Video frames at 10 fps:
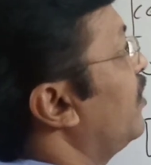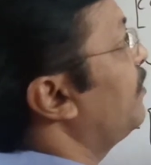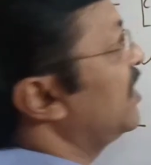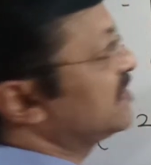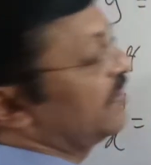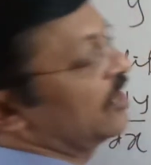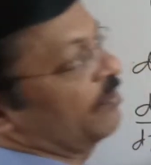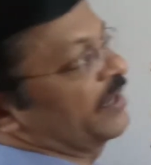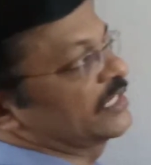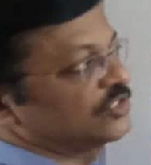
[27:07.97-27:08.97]
replacement
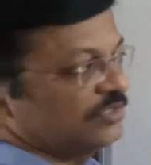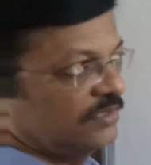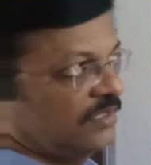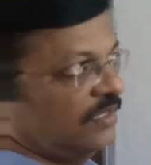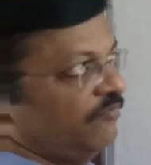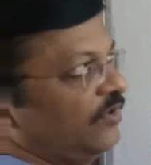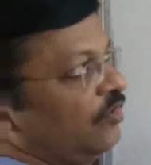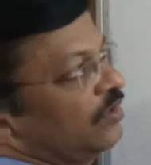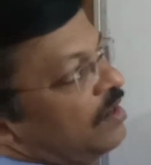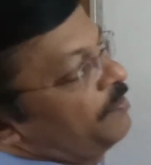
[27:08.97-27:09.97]
of x. When
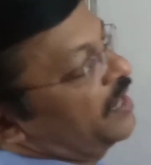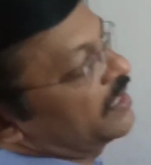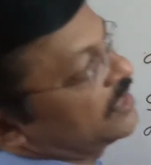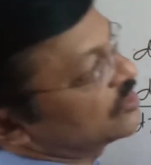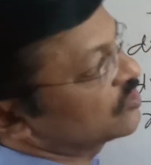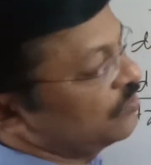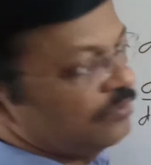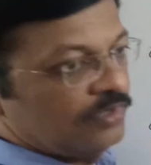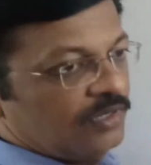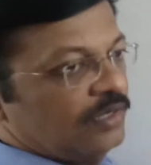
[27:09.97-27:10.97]
you compare these
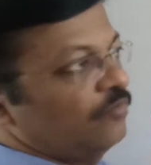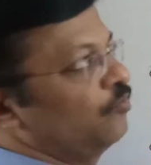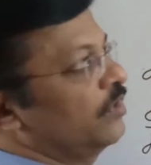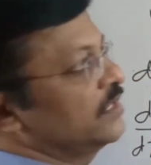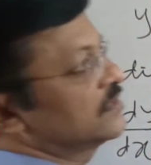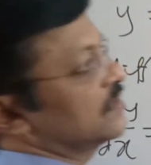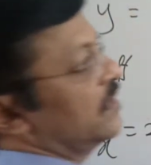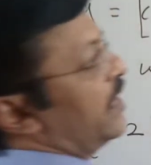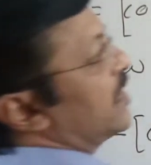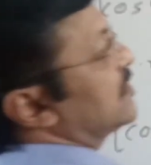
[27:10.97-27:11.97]
two, what is
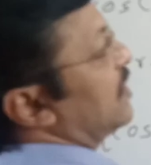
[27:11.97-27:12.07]
x